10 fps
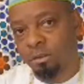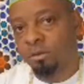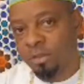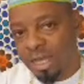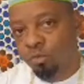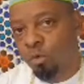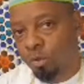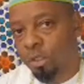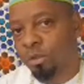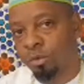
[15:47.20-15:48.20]
That's what
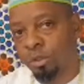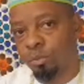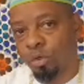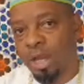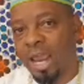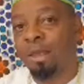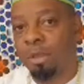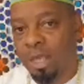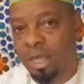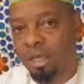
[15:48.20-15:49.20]
we're
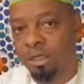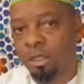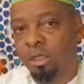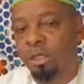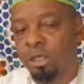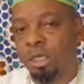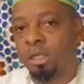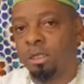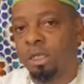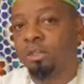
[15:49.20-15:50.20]
aiming at
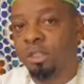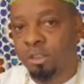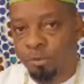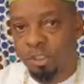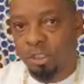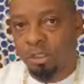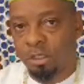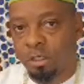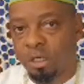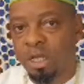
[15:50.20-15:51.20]
in this
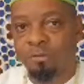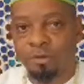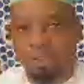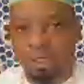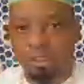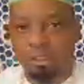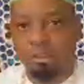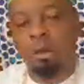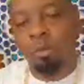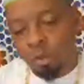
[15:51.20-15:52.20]
particular conversation.
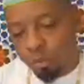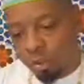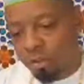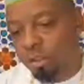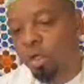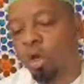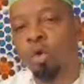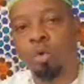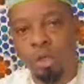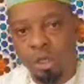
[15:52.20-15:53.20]
I really want you to
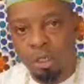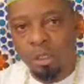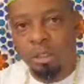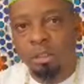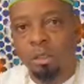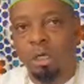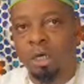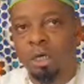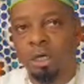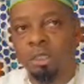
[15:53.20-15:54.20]
go
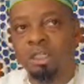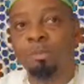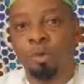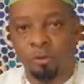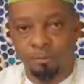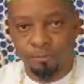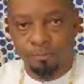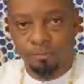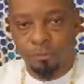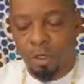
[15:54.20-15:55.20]
deeper,
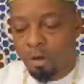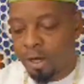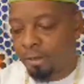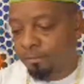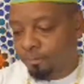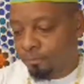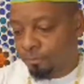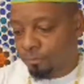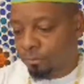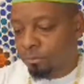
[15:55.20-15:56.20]
all right?
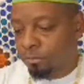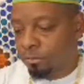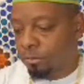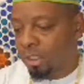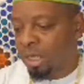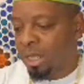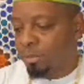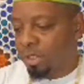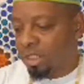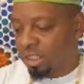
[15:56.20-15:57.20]

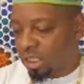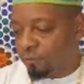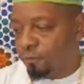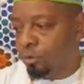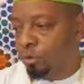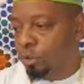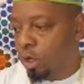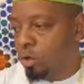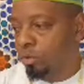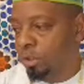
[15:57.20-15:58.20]
Because if you
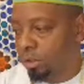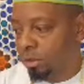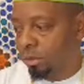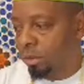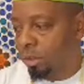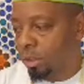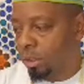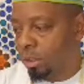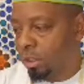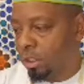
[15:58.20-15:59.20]
don't
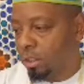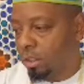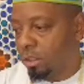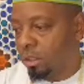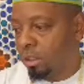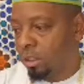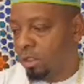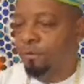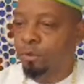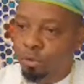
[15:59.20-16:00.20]

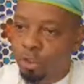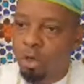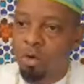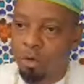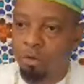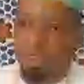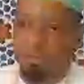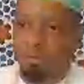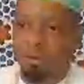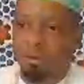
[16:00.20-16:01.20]
go
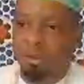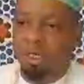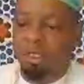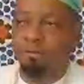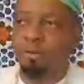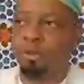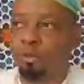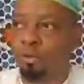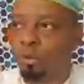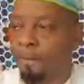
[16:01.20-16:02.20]
deeper, and if
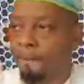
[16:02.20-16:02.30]
you